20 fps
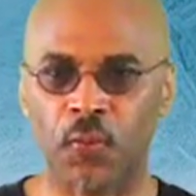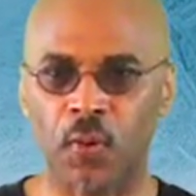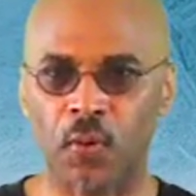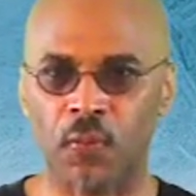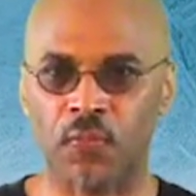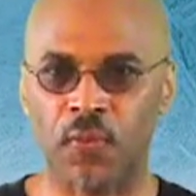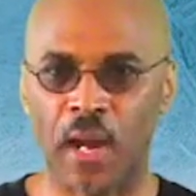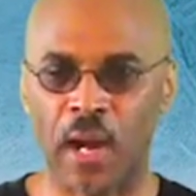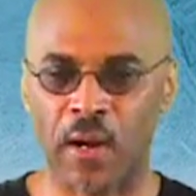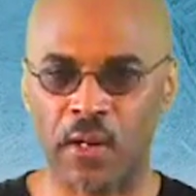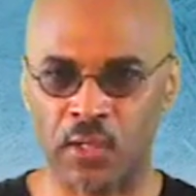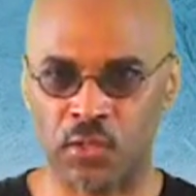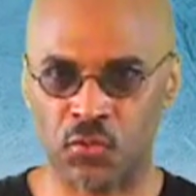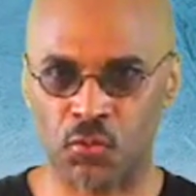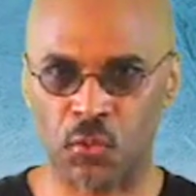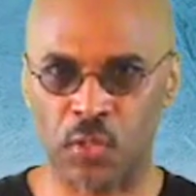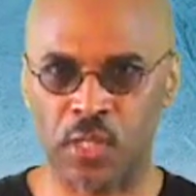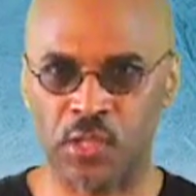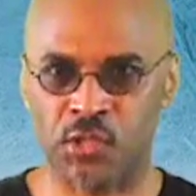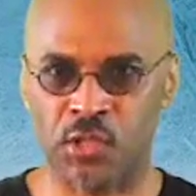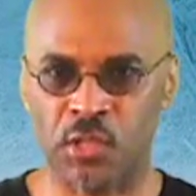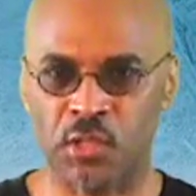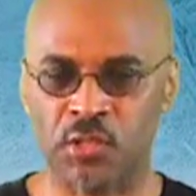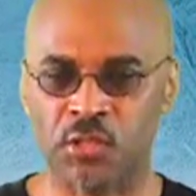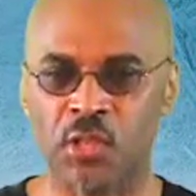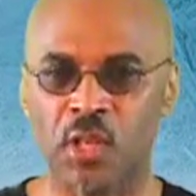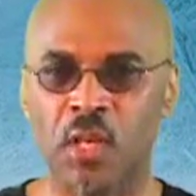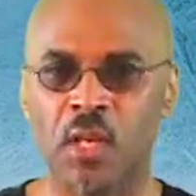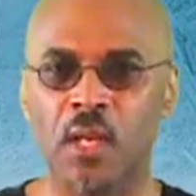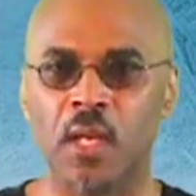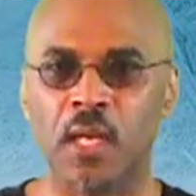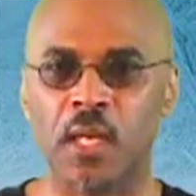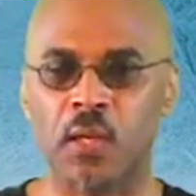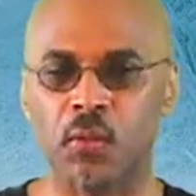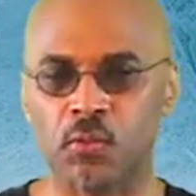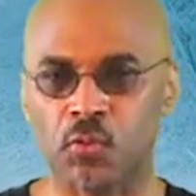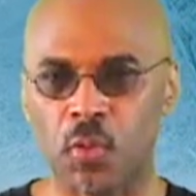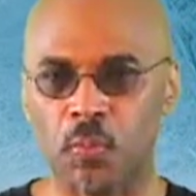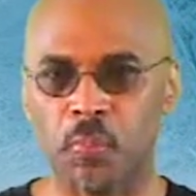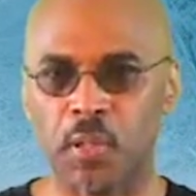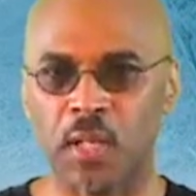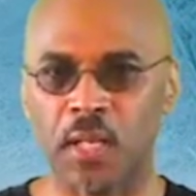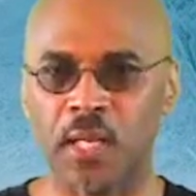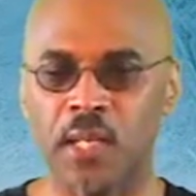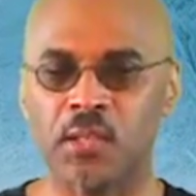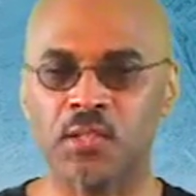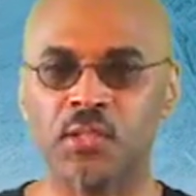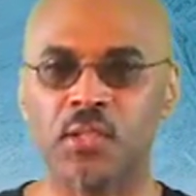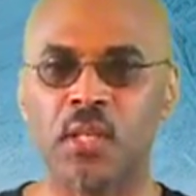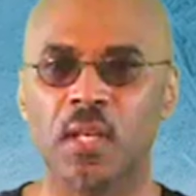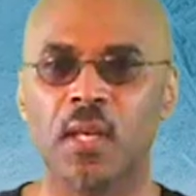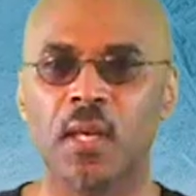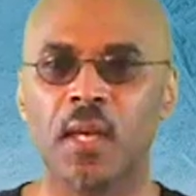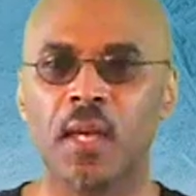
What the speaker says: for various reasons. He was replaced.